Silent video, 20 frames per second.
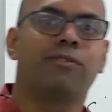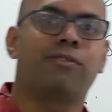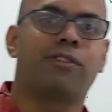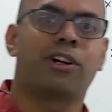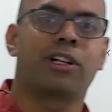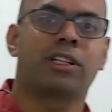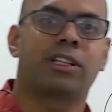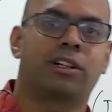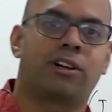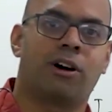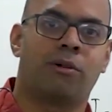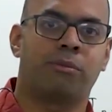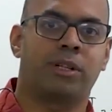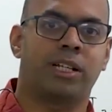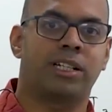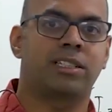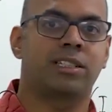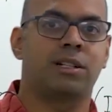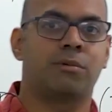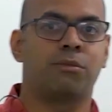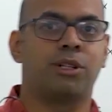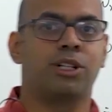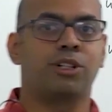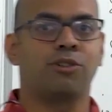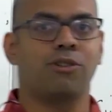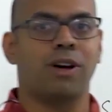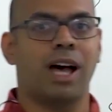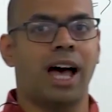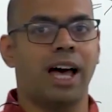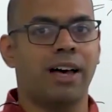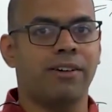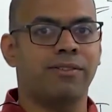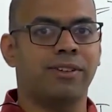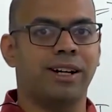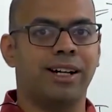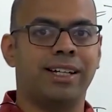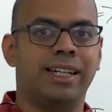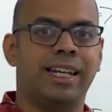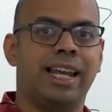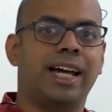for the complex number to have
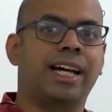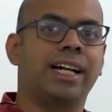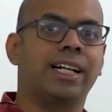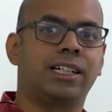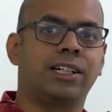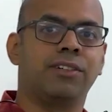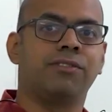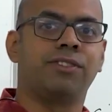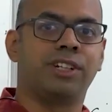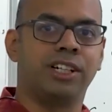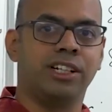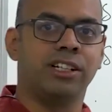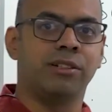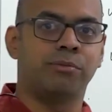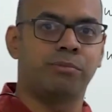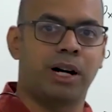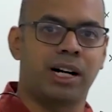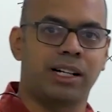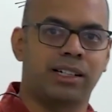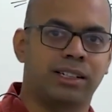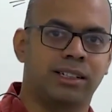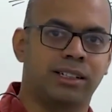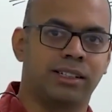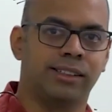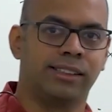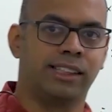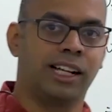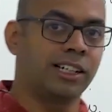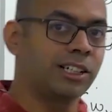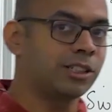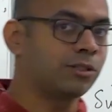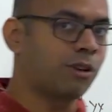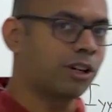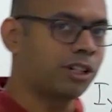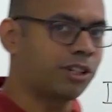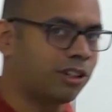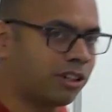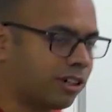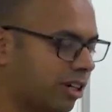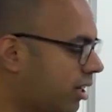a negative real part. That is
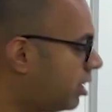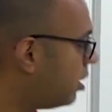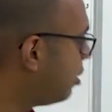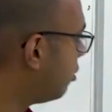what you are really